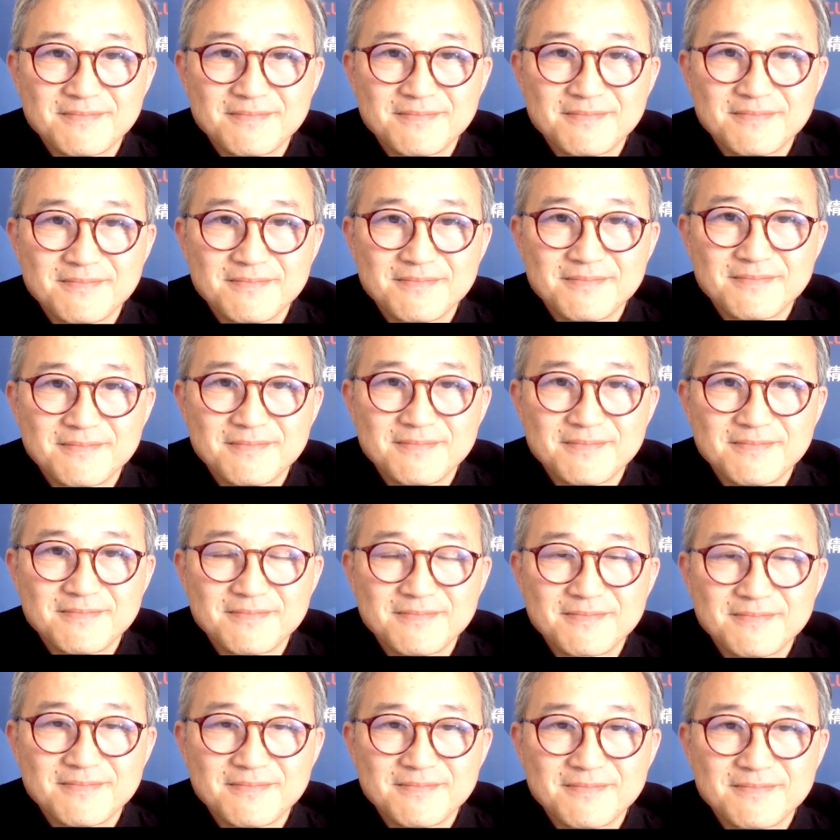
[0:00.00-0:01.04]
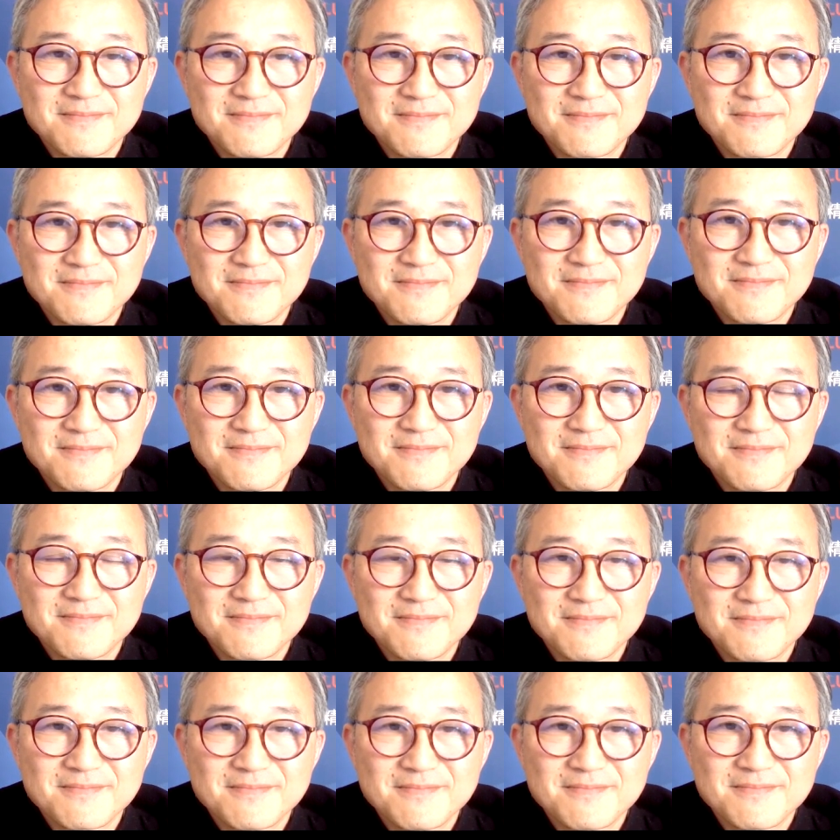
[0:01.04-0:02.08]

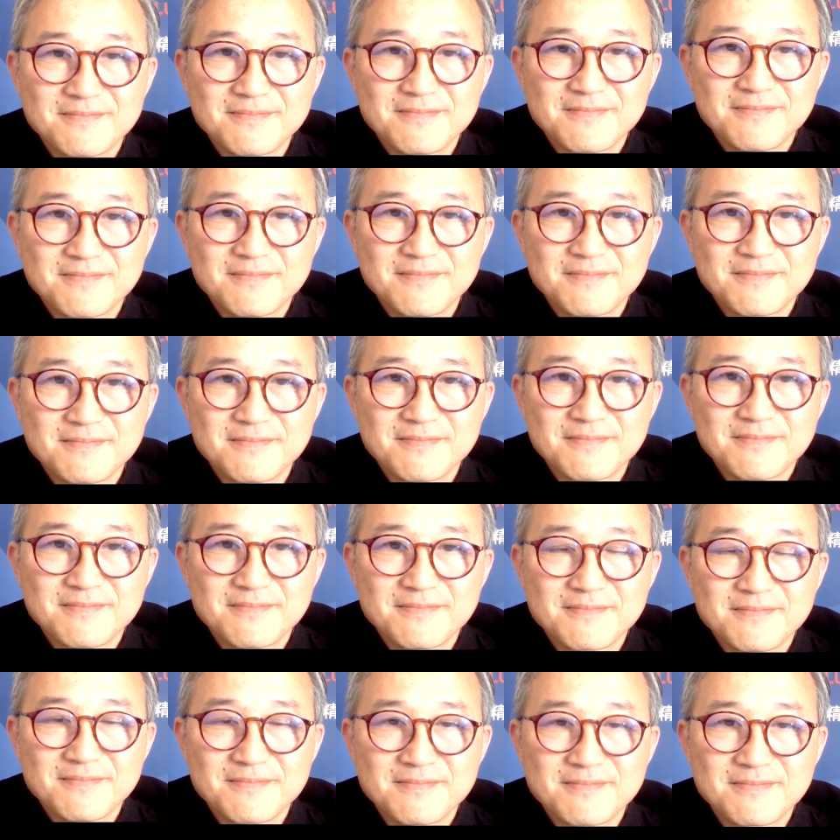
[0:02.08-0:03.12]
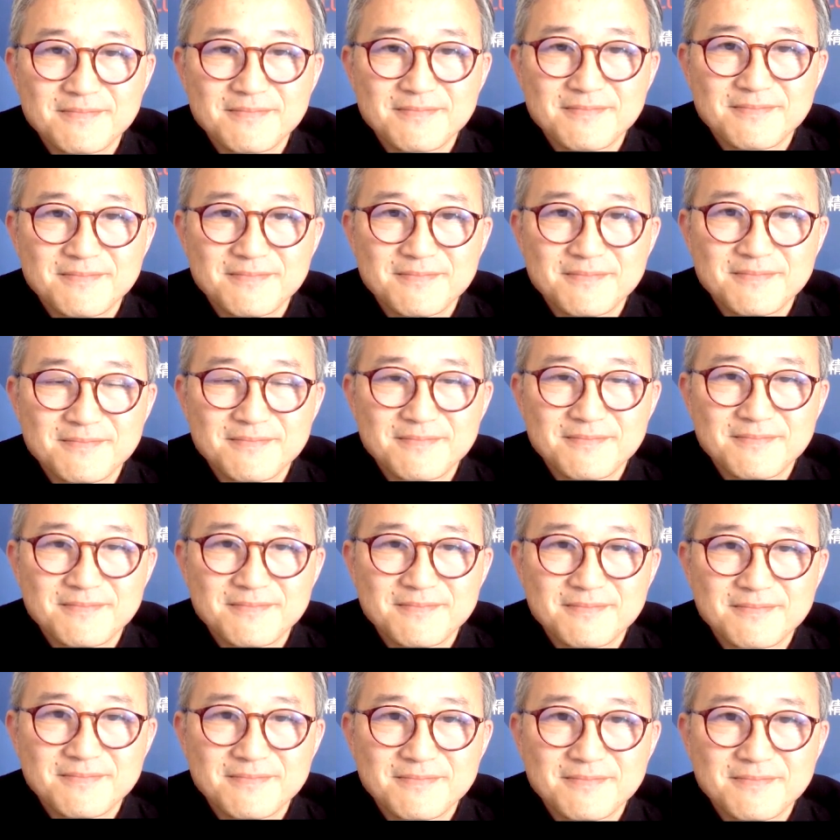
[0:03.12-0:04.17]

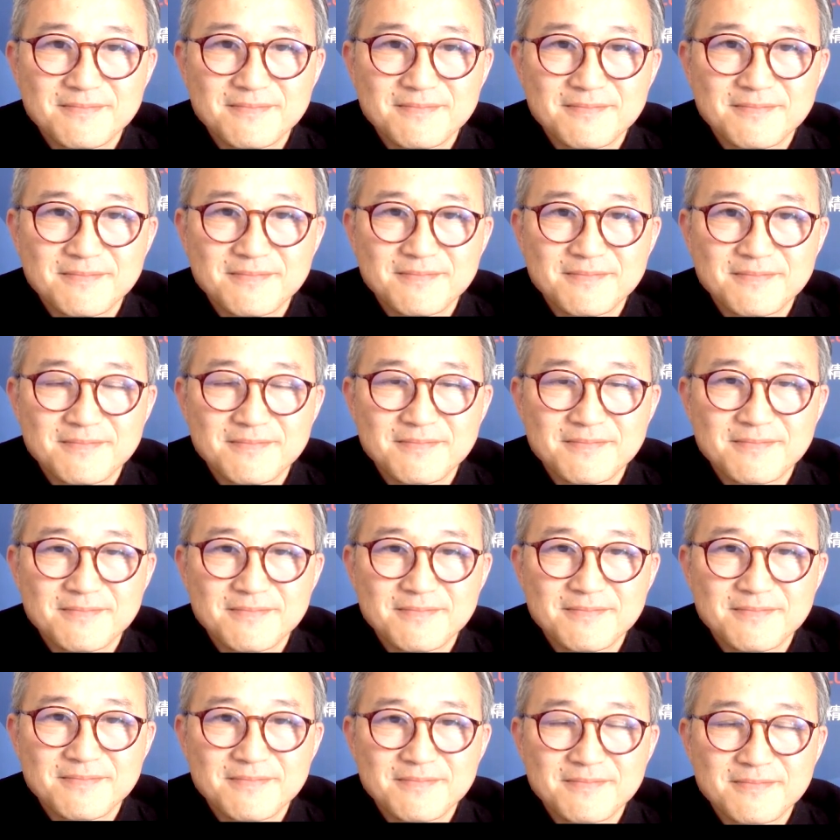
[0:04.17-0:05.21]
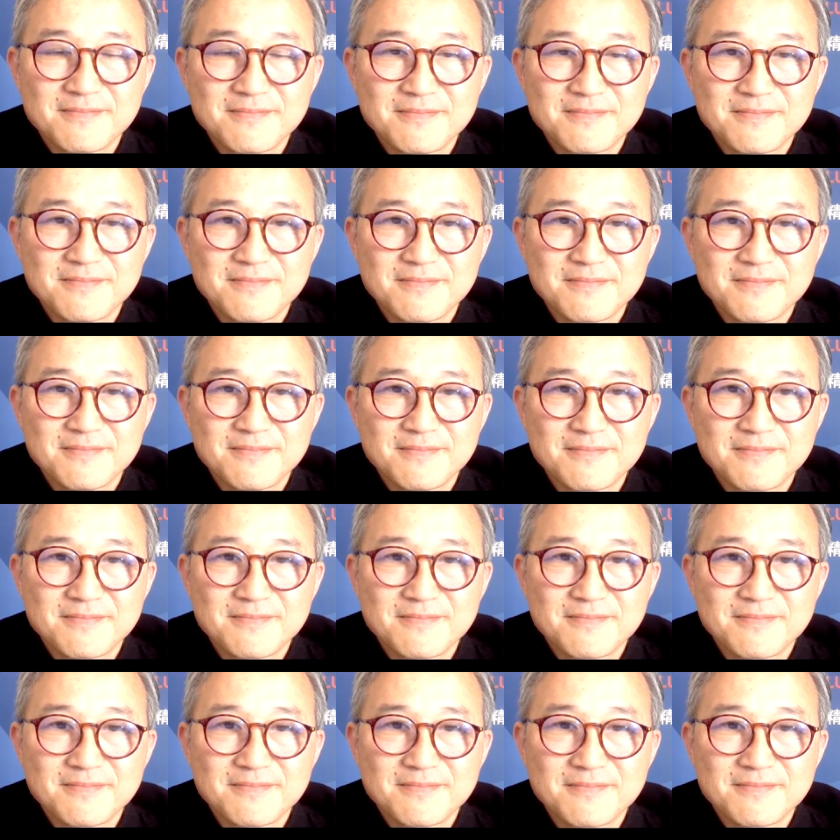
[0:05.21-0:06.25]

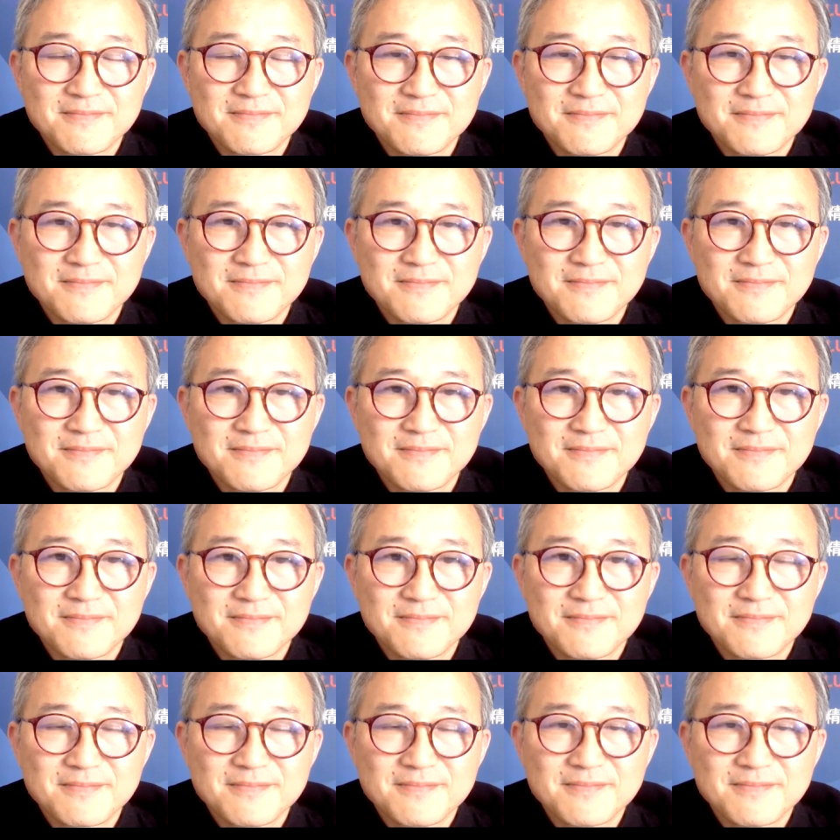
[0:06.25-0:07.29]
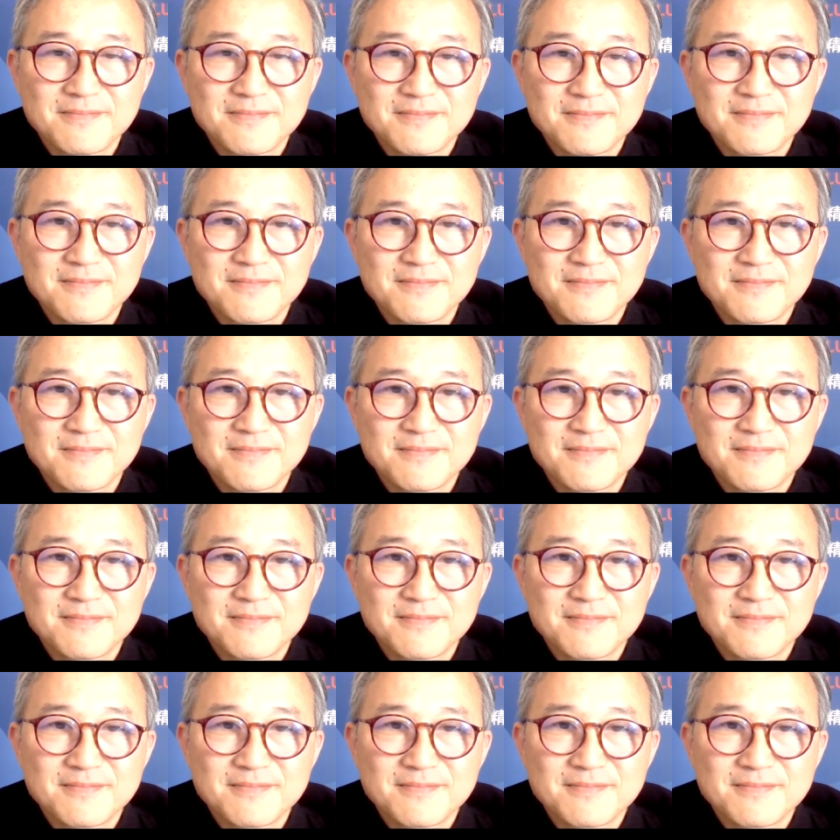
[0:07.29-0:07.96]
This person isn't speaking.